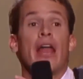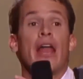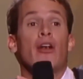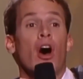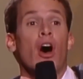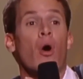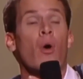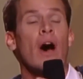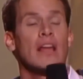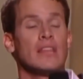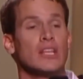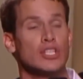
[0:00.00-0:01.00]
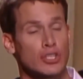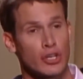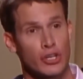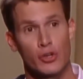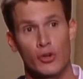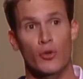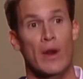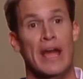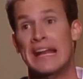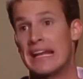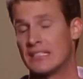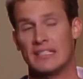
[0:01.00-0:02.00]
I don't know, I think she's gonna do
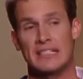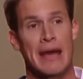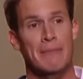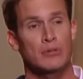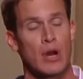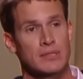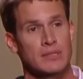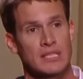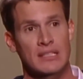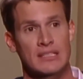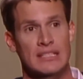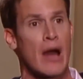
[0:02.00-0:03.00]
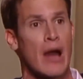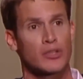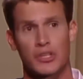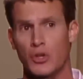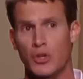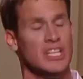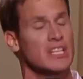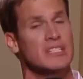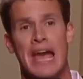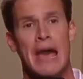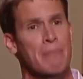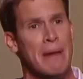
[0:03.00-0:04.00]
great. I snapped her arm 6 hours ago. She
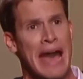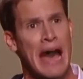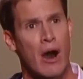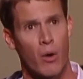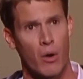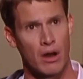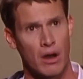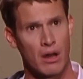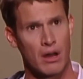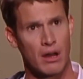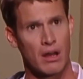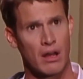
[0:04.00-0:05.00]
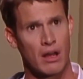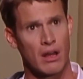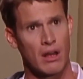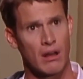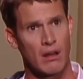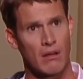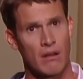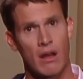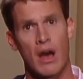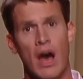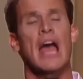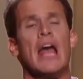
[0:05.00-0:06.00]
didn't tap out.
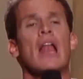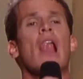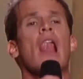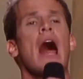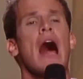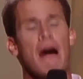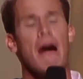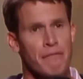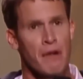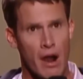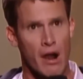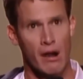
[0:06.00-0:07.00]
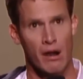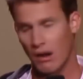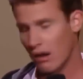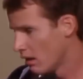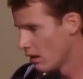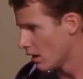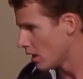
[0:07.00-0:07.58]
I love her.